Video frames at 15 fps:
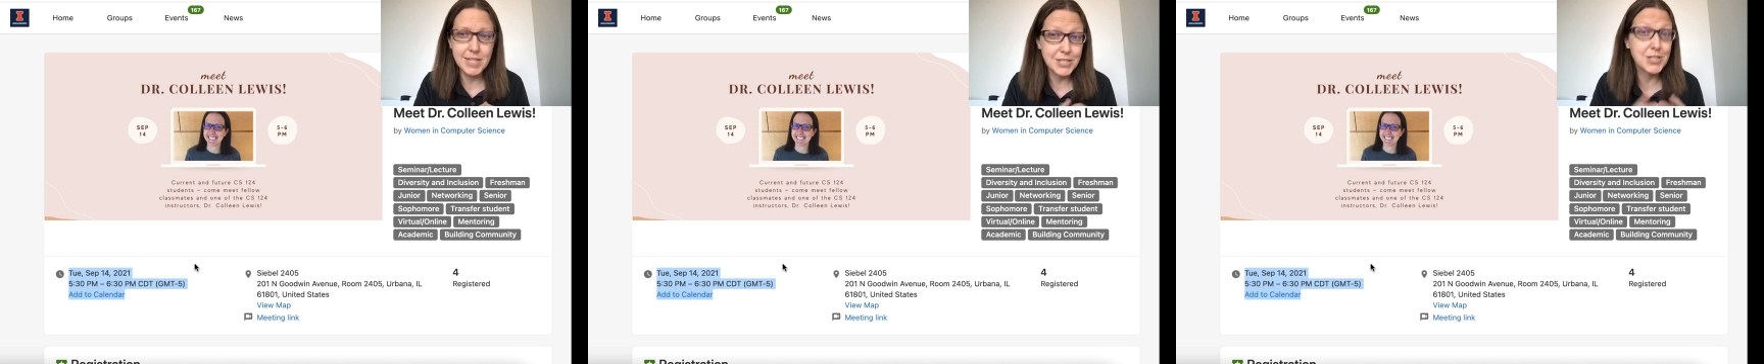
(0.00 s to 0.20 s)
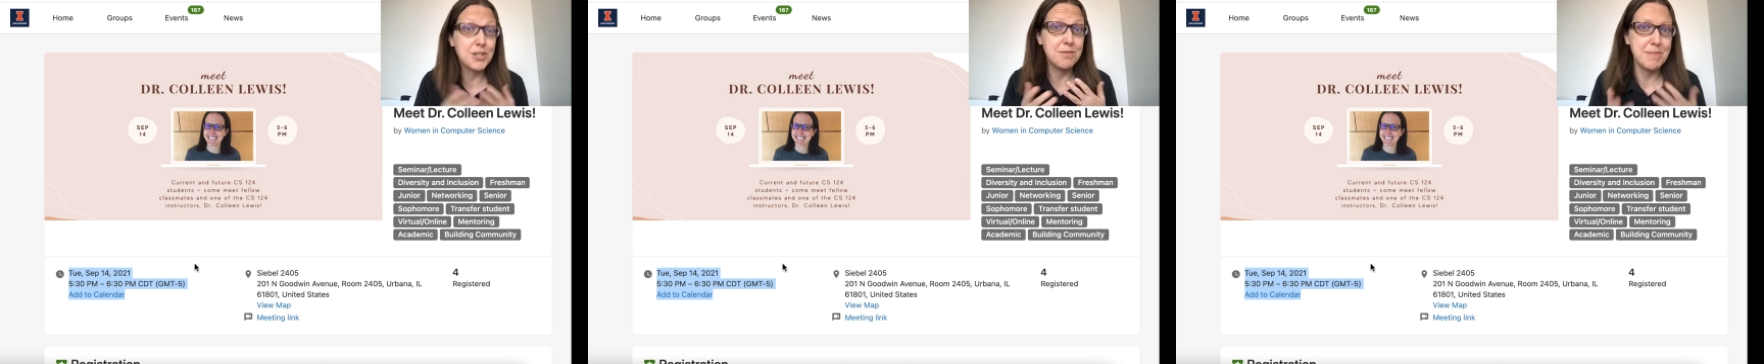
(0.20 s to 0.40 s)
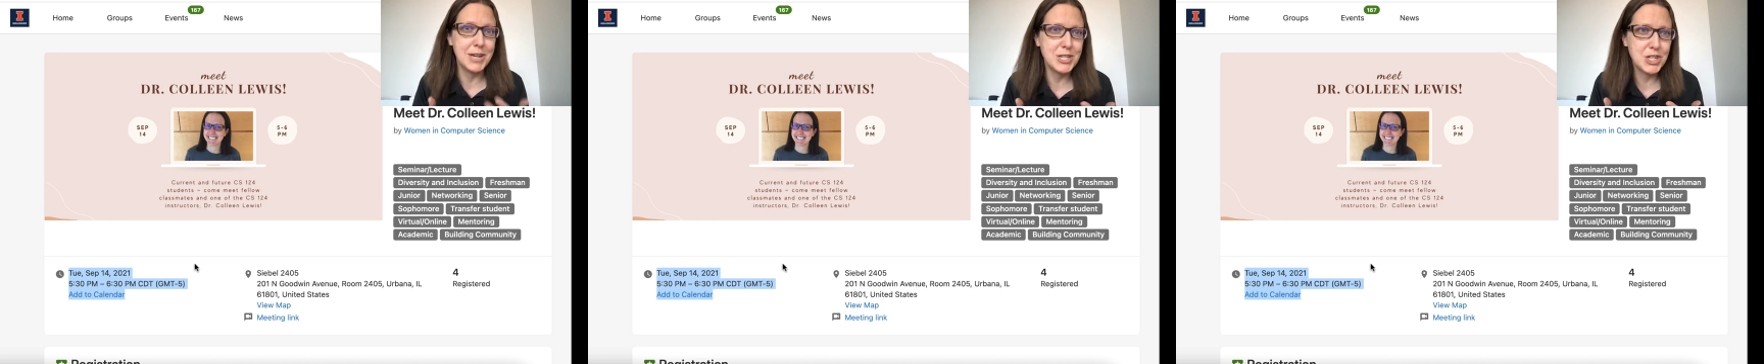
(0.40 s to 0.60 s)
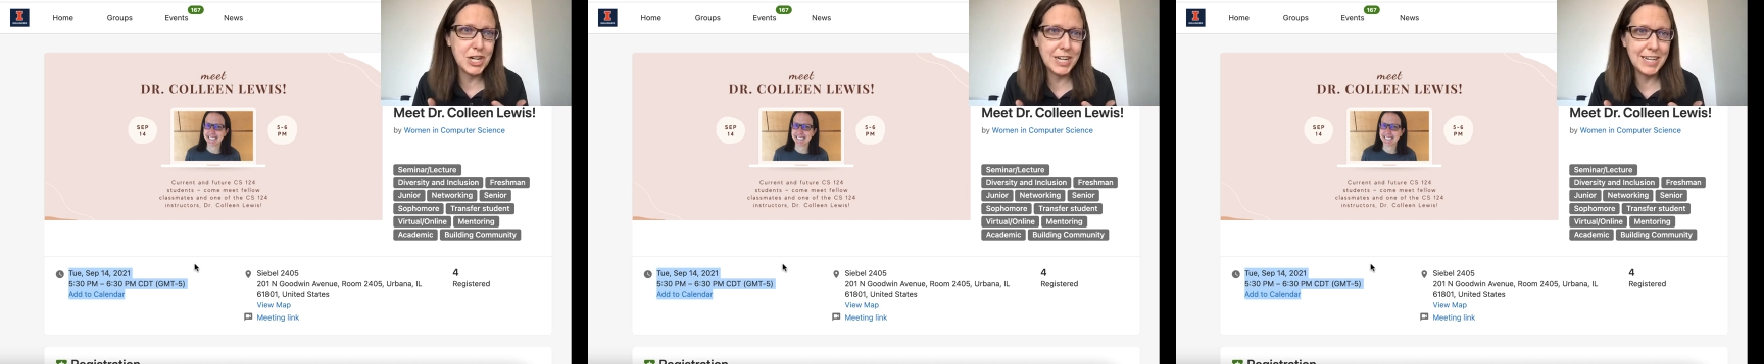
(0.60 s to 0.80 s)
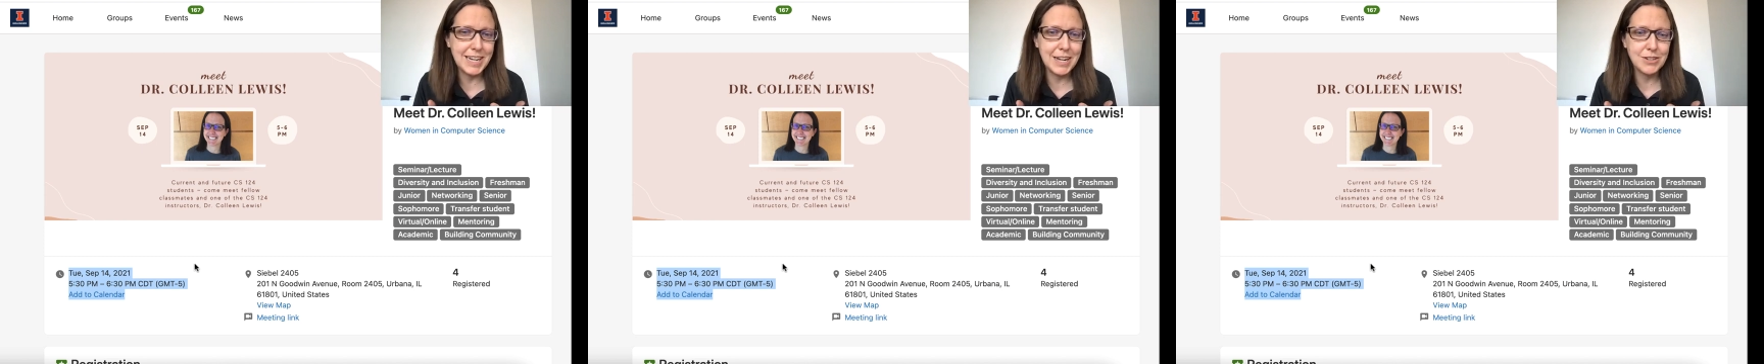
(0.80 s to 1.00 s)
so you might check
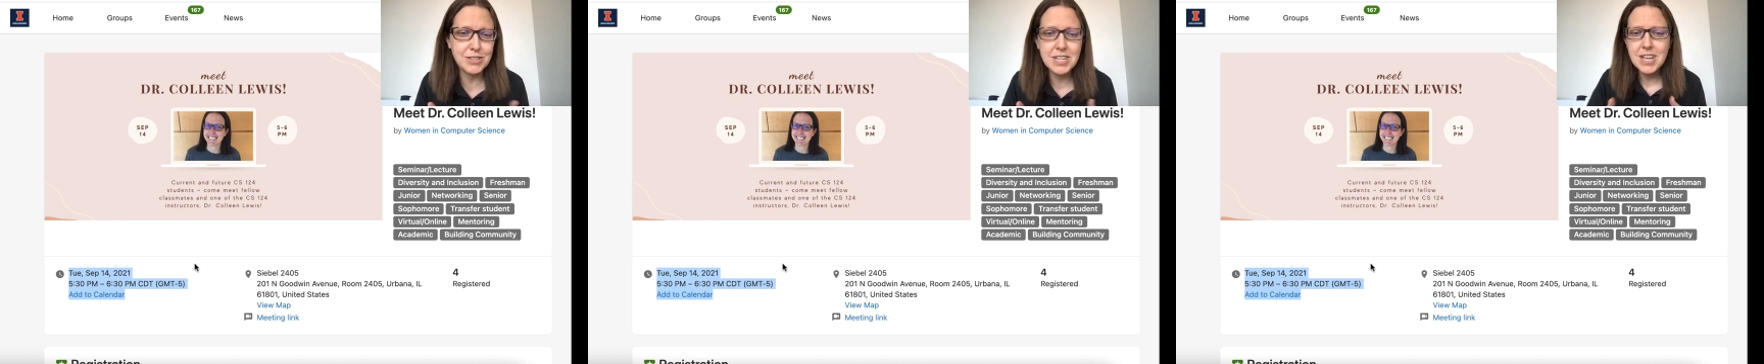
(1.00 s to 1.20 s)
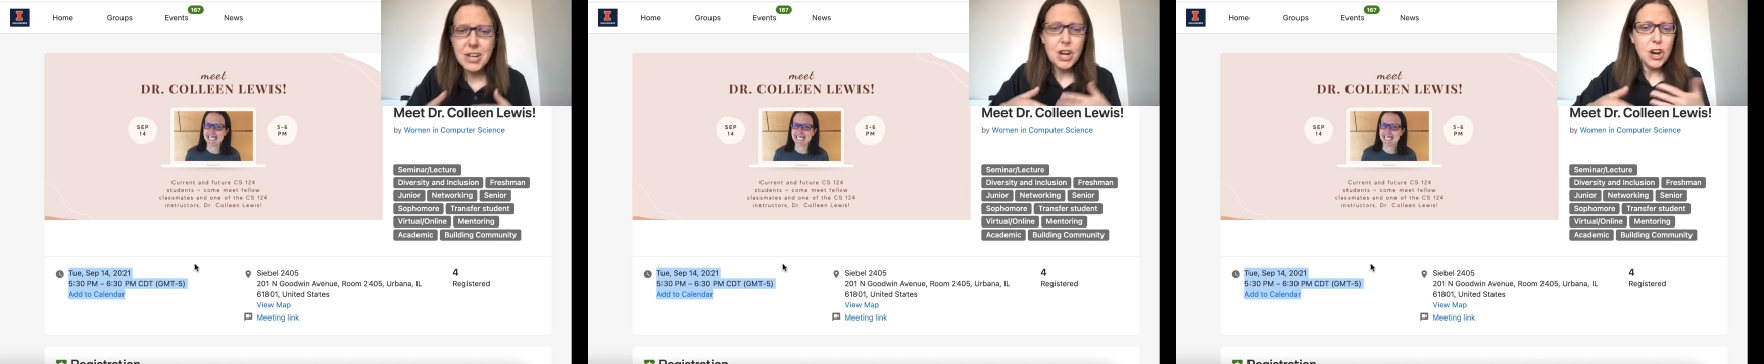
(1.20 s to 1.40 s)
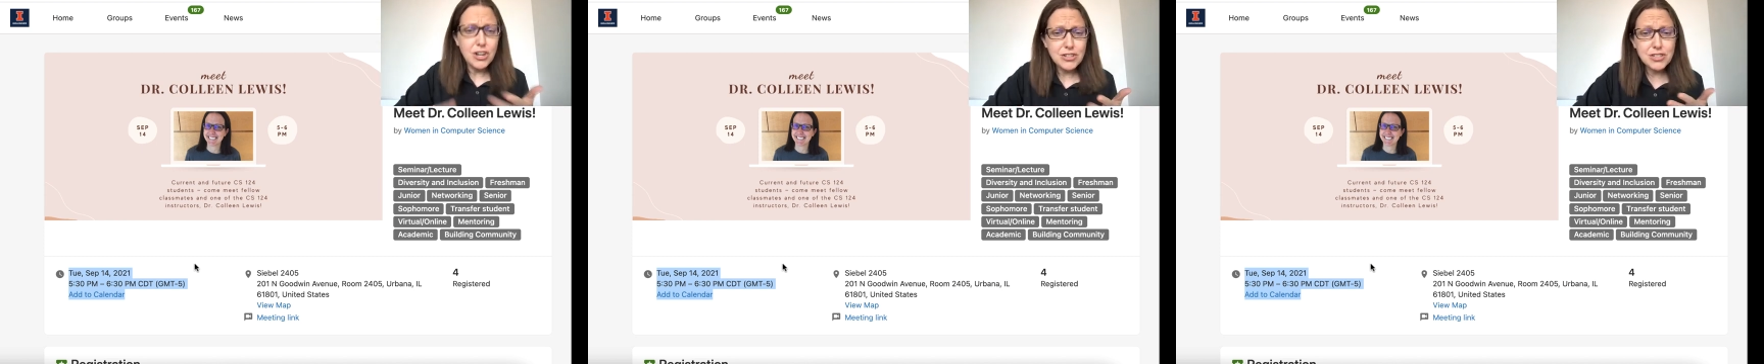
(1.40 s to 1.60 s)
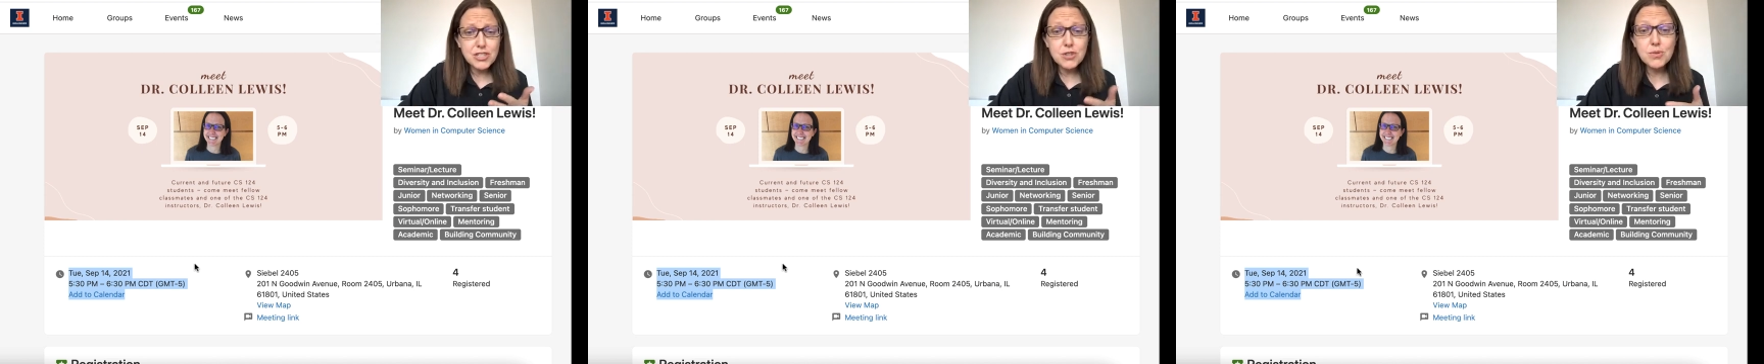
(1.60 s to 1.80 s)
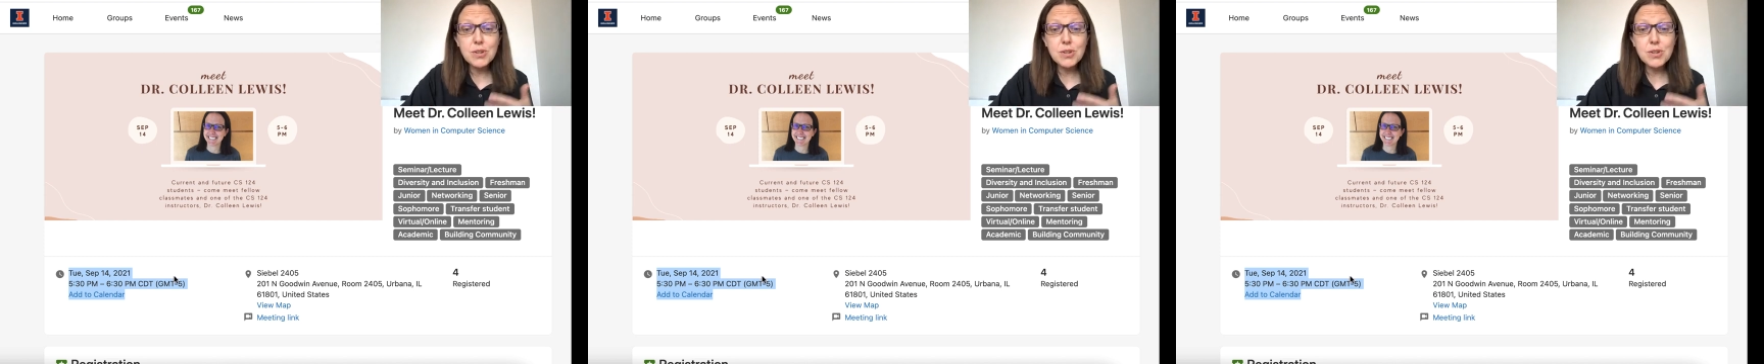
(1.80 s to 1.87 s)
it out. Also,